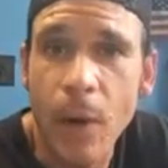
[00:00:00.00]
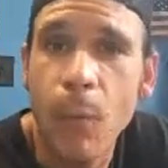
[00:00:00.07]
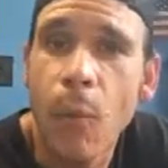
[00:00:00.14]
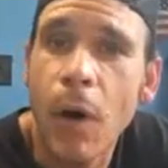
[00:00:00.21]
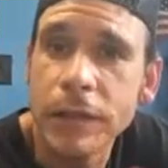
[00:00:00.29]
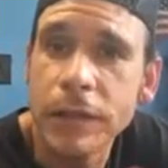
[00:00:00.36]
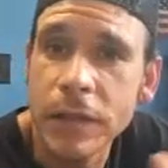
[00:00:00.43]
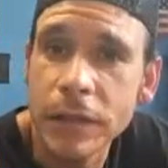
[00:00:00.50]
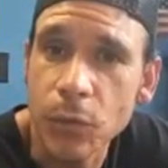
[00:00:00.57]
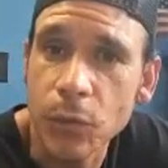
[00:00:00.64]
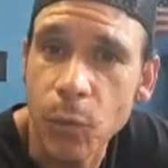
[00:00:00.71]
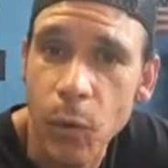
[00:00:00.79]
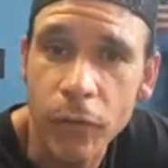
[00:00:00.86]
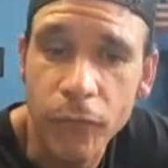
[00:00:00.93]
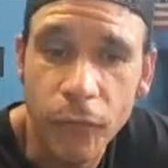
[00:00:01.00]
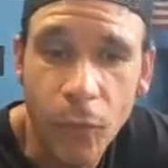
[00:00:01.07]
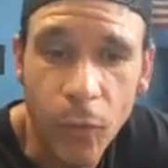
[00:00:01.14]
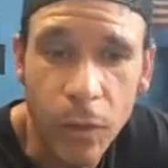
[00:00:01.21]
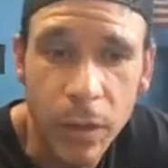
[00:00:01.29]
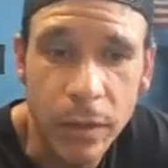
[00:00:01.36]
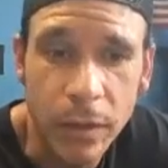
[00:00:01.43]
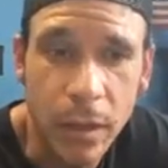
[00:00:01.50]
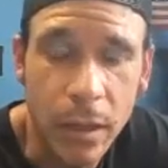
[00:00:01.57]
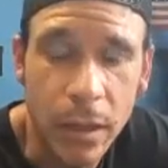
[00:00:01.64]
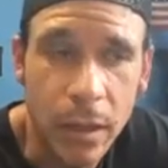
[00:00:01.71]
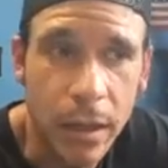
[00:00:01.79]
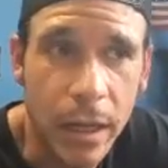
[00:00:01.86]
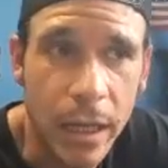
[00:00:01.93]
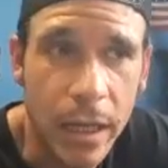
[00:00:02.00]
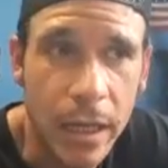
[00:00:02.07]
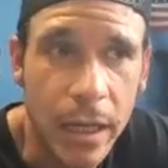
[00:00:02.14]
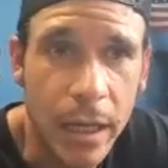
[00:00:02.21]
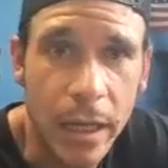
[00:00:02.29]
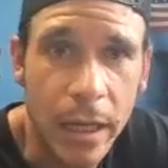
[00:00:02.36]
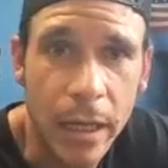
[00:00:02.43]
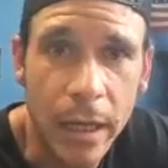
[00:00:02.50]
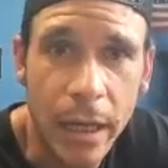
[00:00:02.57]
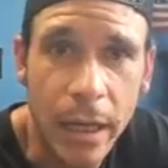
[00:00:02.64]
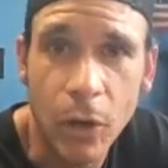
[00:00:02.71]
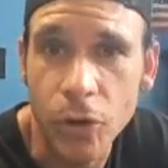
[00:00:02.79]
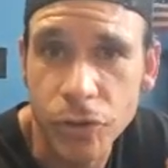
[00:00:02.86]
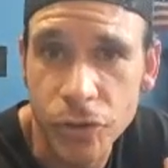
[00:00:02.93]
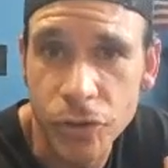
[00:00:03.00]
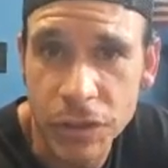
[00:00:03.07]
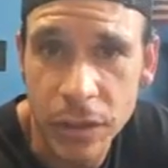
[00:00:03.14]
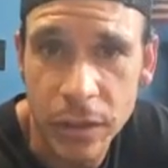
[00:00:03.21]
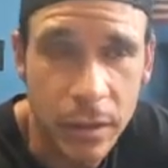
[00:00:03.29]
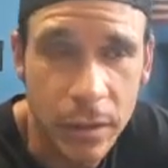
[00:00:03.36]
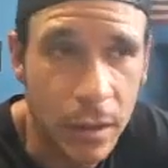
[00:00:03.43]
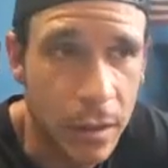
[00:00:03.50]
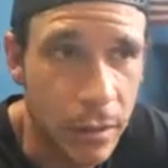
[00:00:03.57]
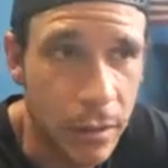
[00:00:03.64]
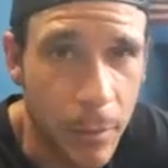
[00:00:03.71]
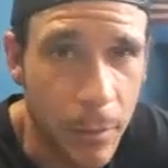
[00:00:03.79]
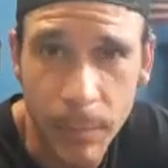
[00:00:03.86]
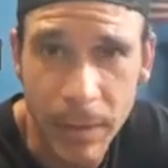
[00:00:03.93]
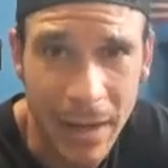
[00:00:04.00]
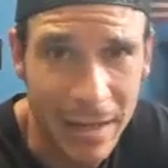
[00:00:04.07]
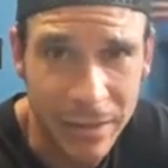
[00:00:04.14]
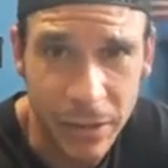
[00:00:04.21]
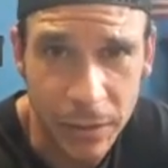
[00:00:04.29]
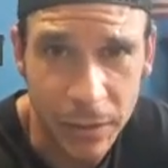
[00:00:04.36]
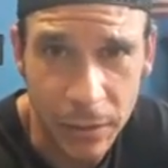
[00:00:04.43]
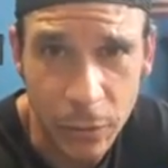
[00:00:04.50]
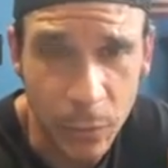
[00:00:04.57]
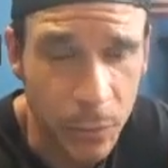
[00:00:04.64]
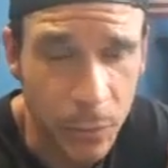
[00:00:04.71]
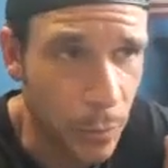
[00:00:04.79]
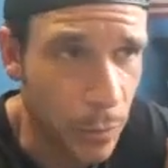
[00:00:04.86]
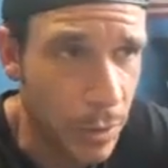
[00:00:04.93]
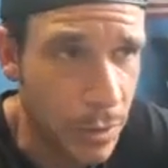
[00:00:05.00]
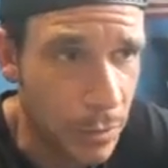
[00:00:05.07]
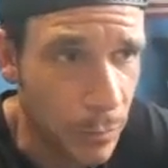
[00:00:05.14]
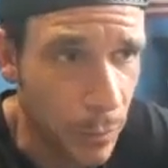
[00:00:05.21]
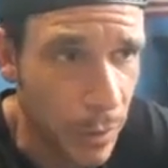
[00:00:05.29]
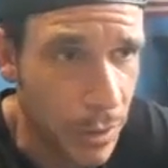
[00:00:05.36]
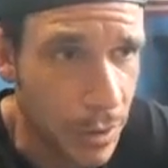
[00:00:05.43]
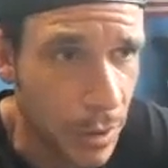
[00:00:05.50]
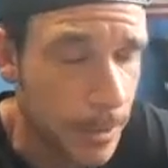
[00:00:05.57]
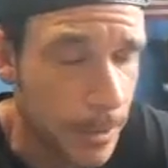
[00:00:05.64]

I wanted to work for a larger city department. It has nothing to do with